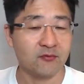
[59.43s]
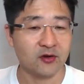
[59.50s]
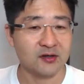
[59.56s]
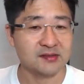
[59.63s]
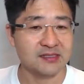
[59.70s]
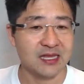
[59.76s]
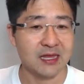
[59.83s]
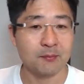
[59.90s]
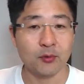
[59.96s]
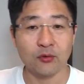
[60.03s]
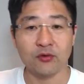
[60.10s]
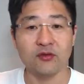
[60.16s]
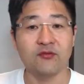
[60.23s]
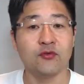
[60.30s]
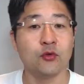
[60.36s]
For example,
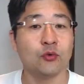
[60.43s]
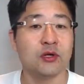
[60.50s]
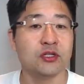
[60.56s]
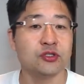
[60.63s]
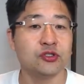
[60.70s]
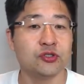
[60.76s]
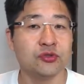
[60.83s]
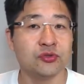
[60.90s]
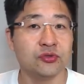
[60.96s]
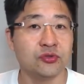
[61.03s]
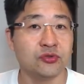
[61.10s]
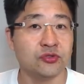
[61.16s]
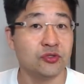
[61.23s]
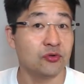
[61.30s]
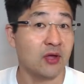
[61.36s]
if you
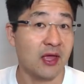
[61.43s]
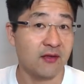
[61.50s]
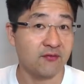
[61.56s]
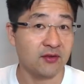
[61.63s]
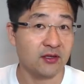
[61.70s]
have